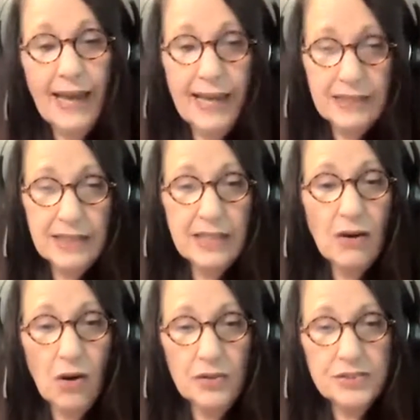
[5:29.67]
And he
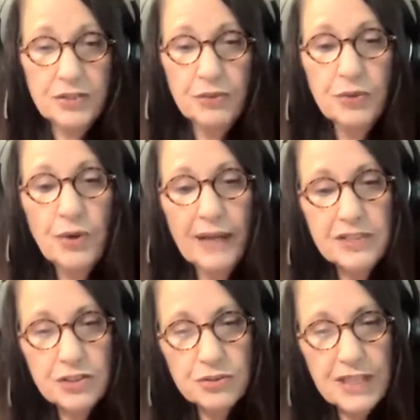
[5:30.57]
also, who had
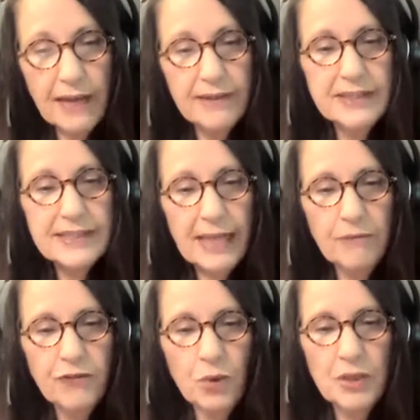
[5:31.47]
the 2 talents,
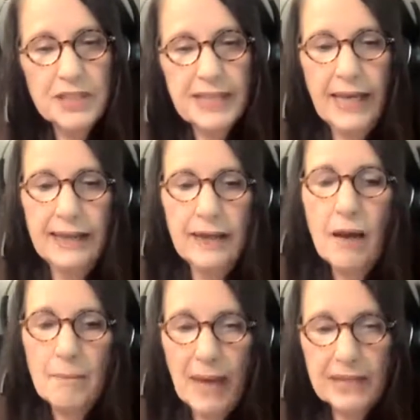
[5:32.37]
came forward, saying,
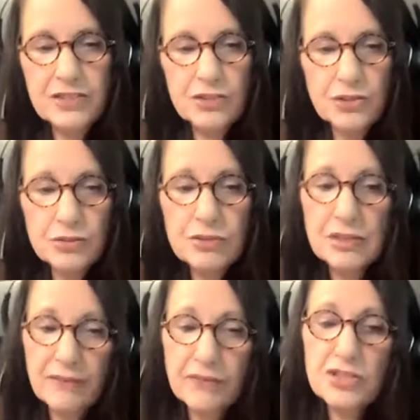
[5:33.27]
Master, you
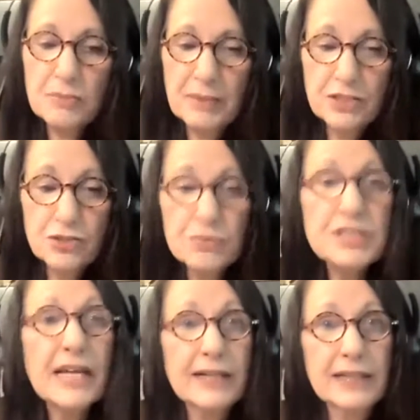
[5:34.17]
delivered to me 2
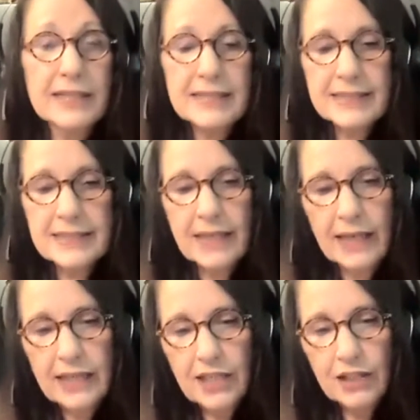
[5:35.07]
talents.
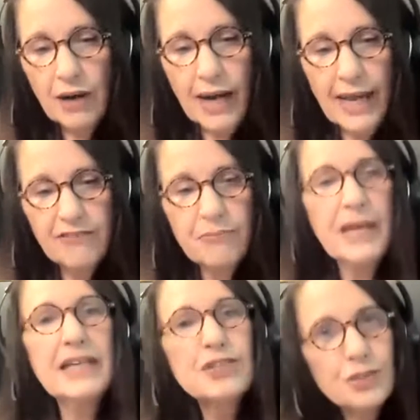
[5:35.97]
Here I have
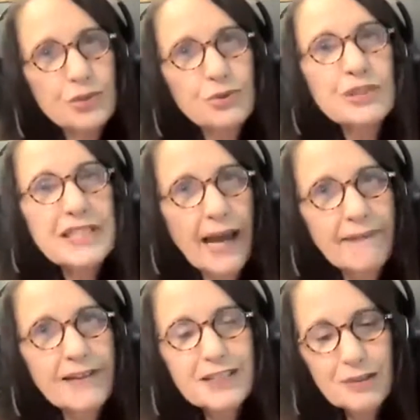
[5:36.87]
made 2
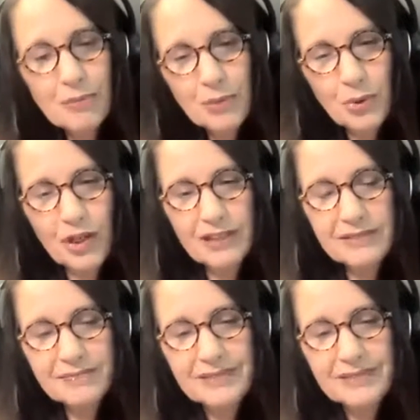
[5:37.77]
talents more.